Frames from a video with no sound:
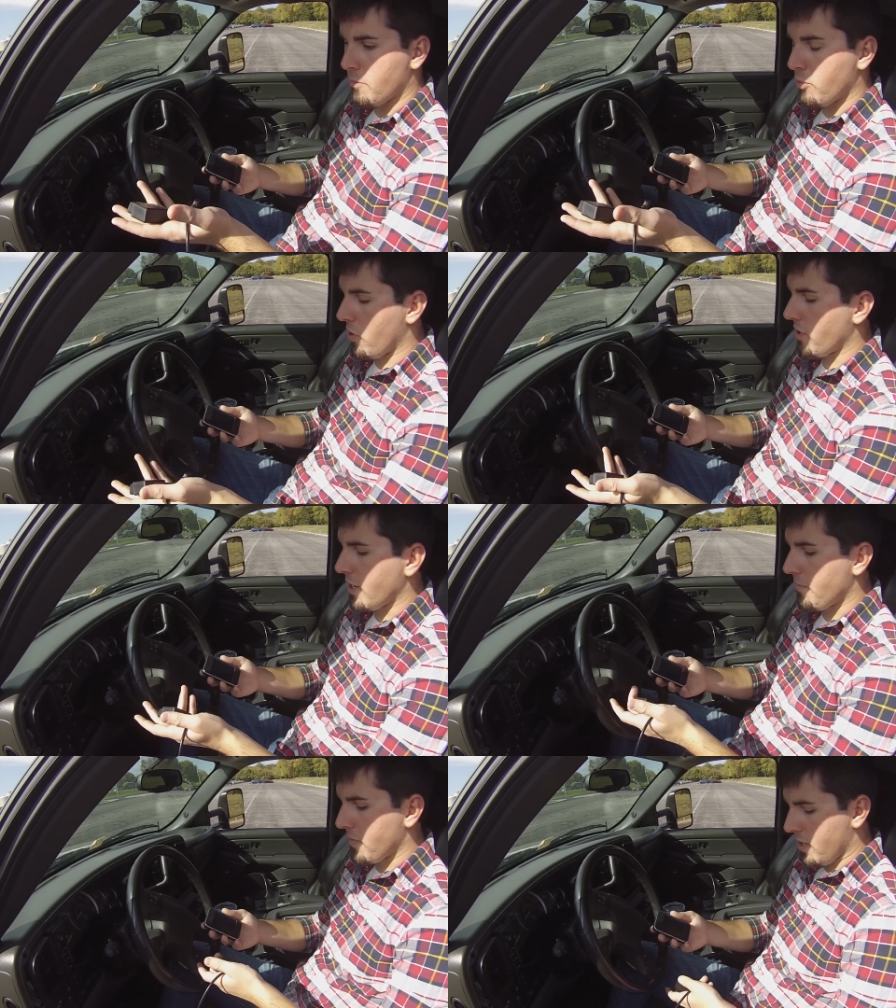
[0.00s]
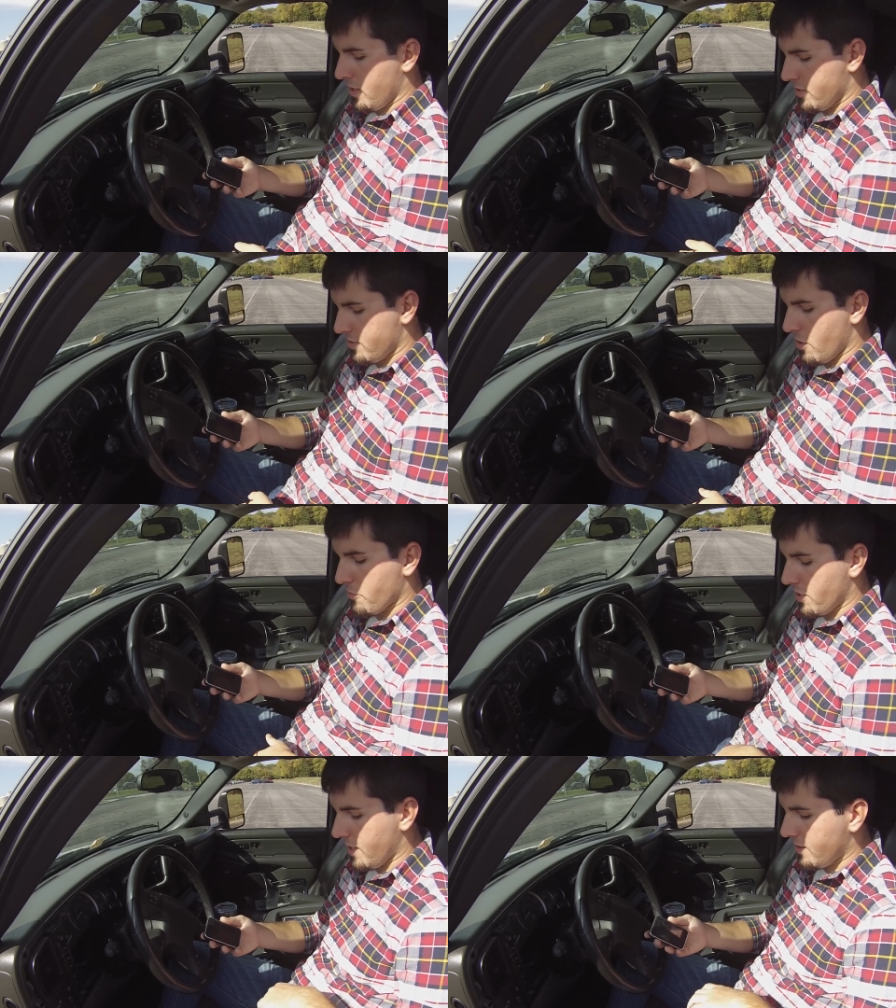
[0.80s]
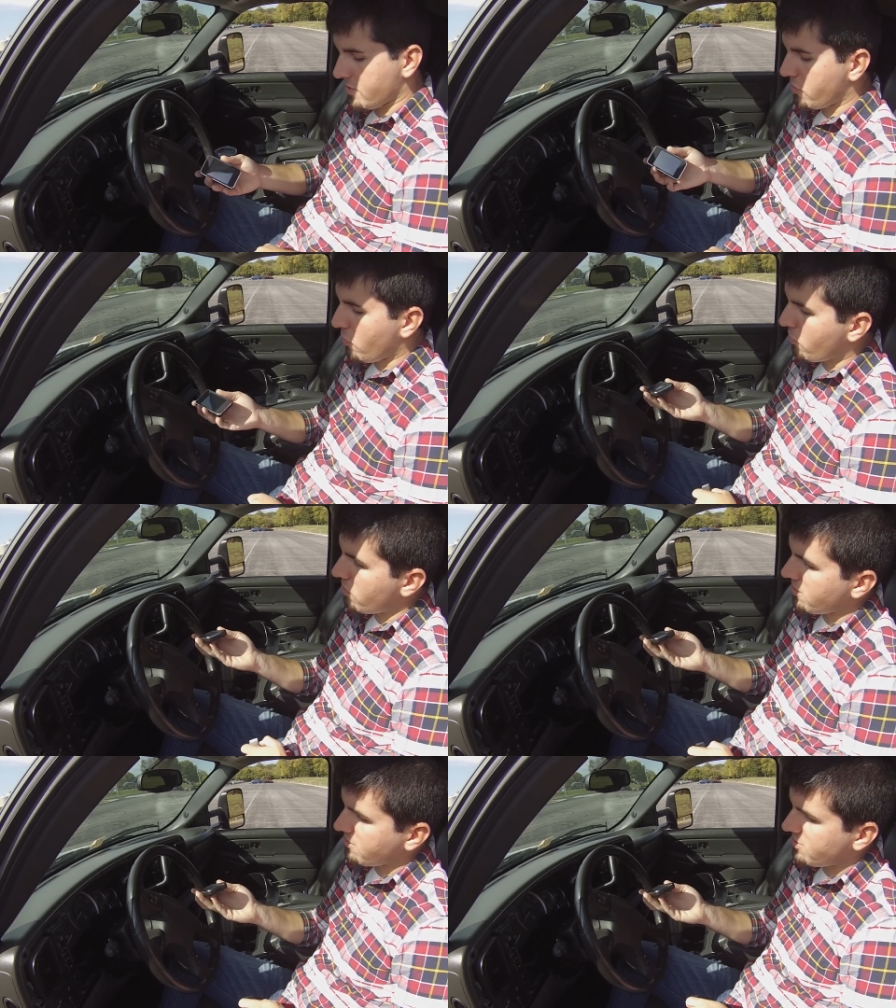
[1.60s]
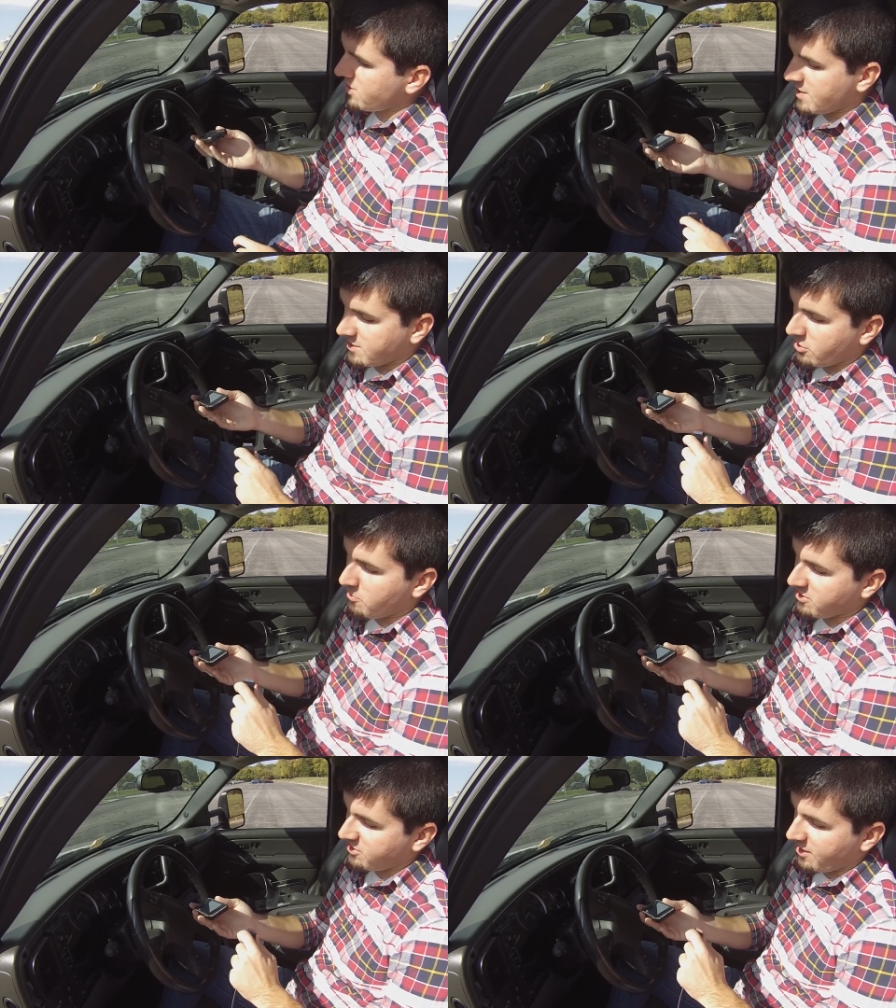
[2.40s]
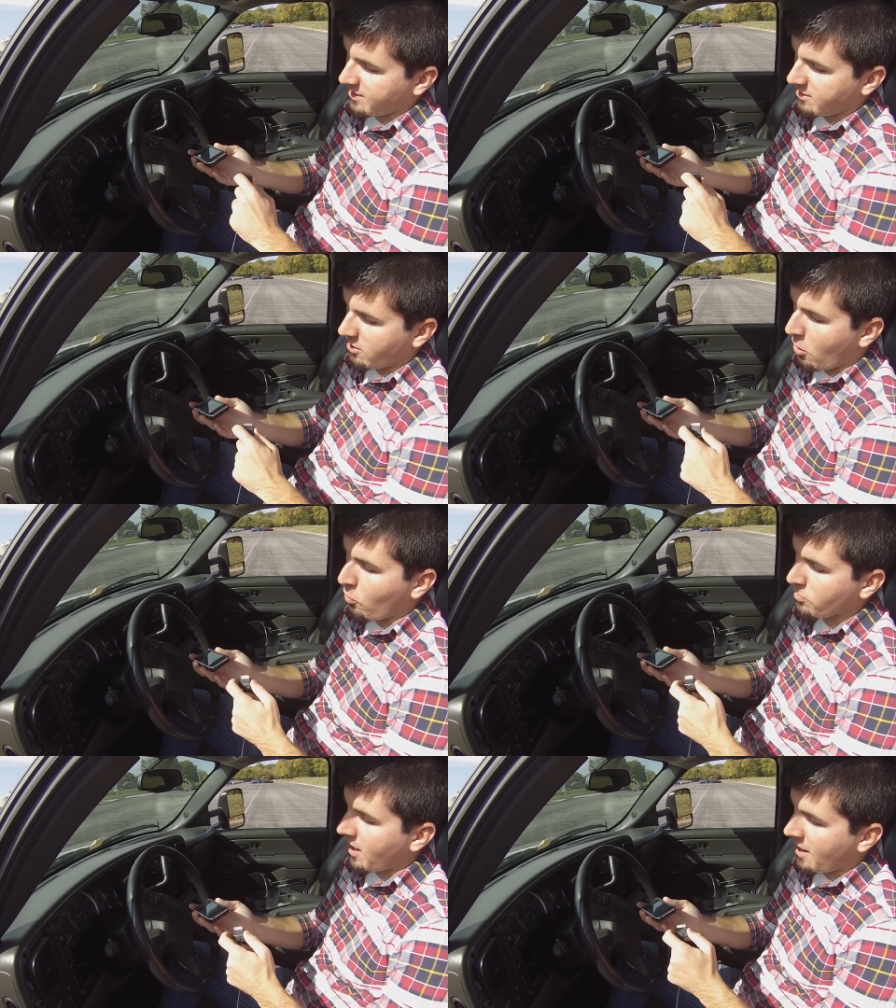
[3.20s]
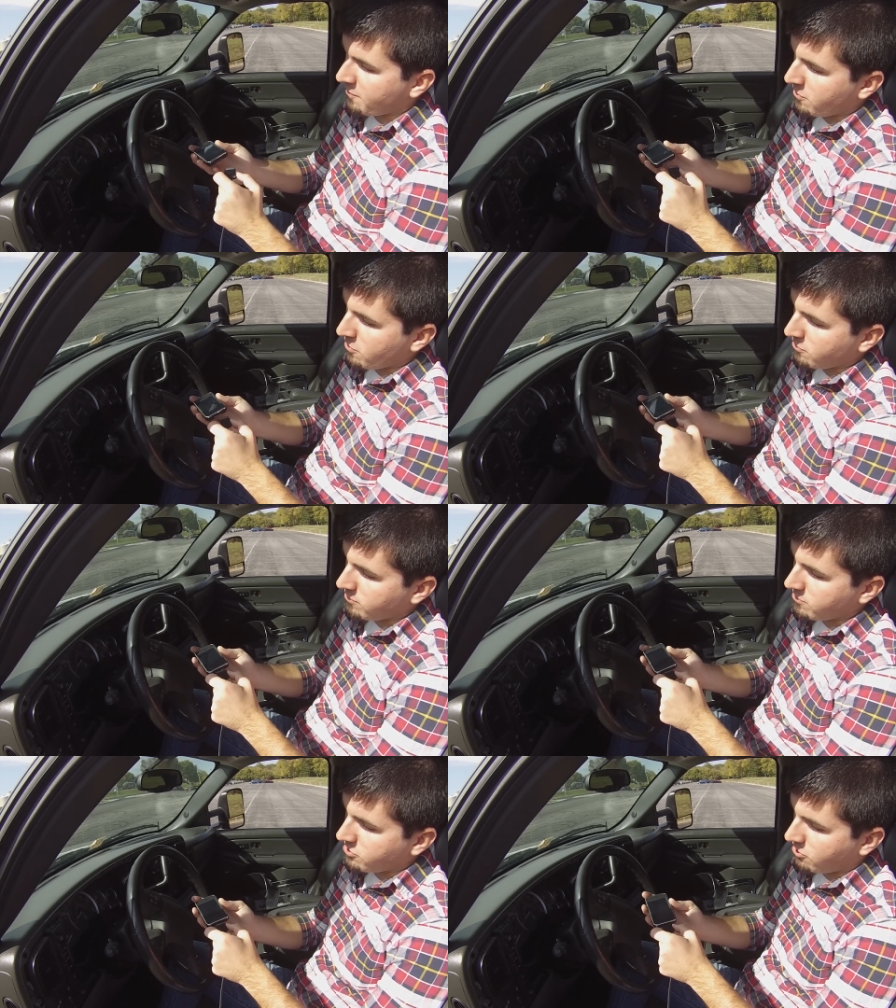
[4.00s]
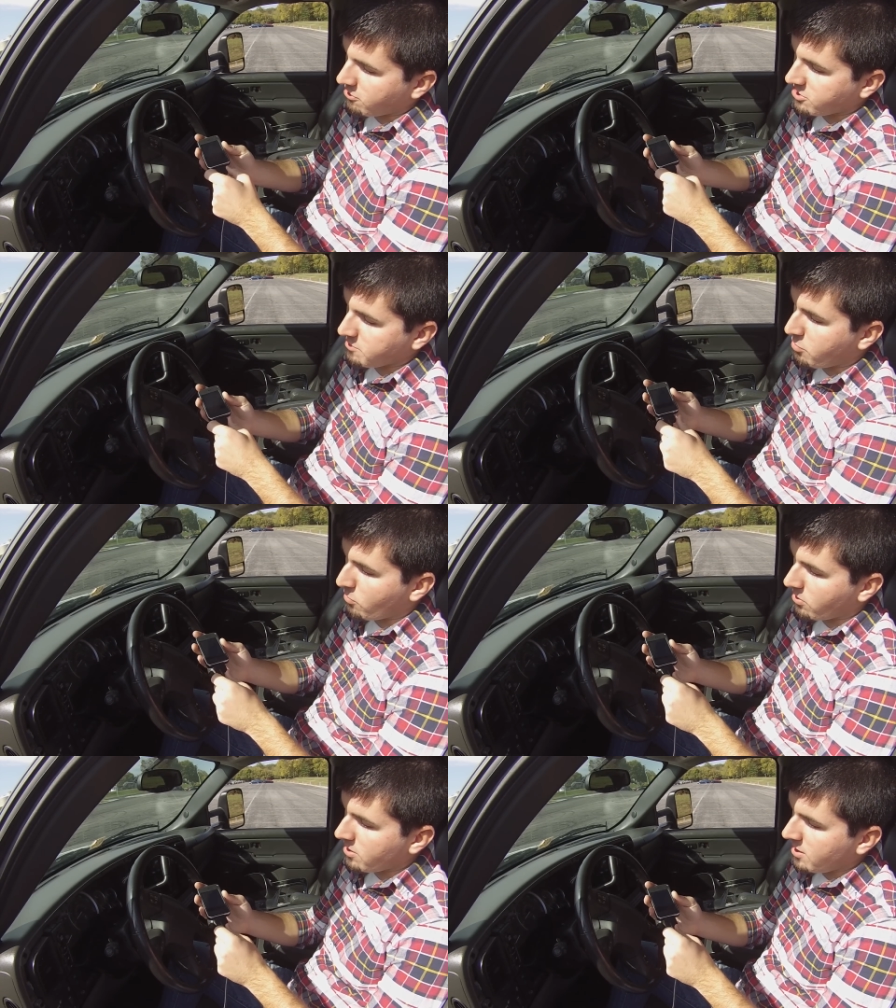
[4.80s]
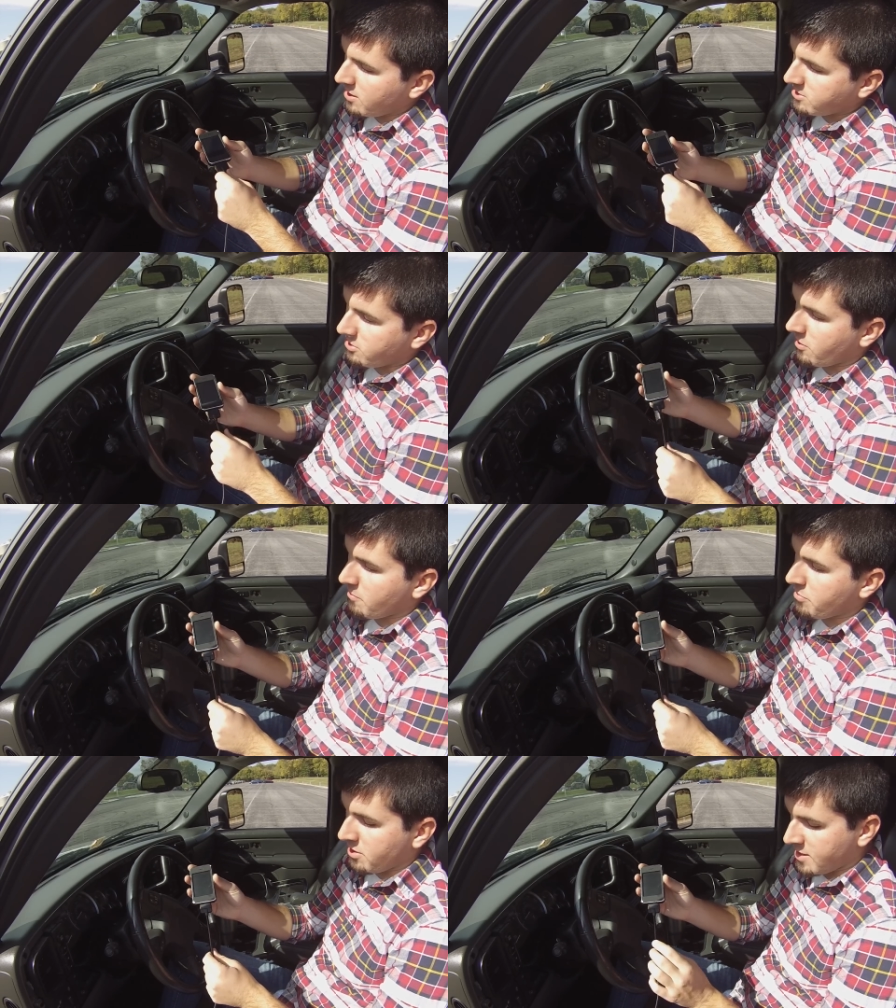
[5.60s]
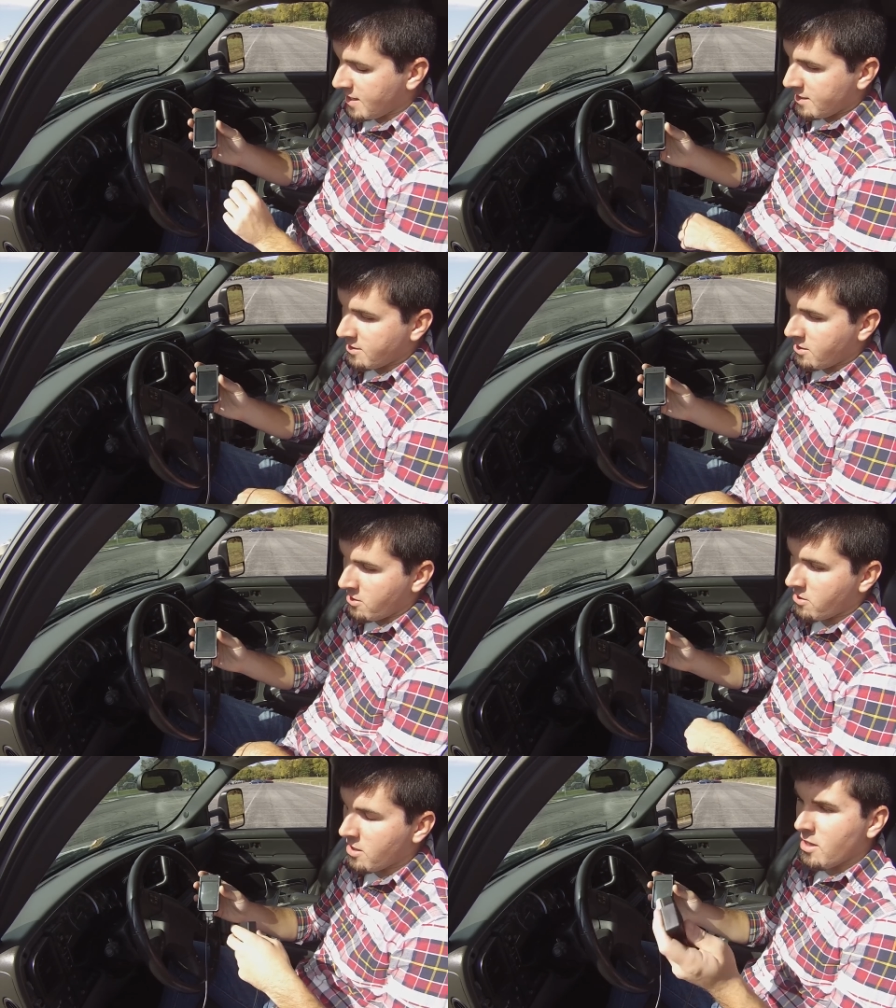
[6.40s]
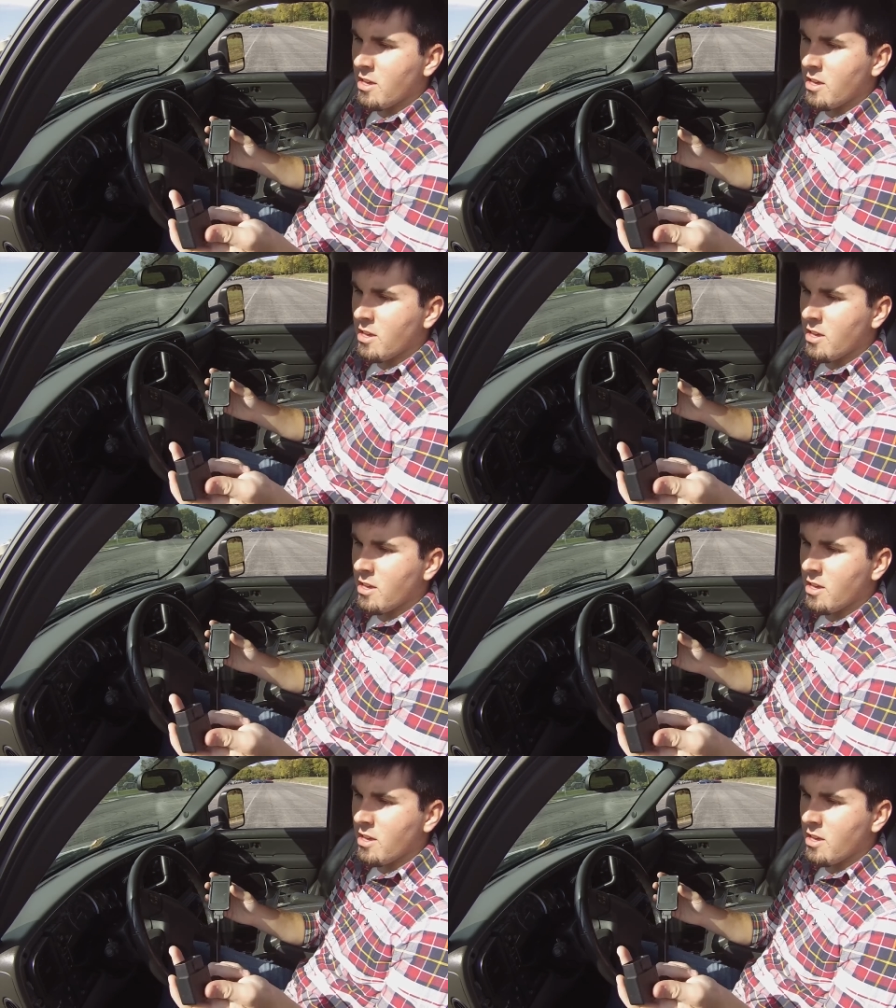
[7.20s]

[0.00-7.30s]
plug-in. So when you get this cord, you'll see it's almost like an old iPhone charging port. So you plug that in there.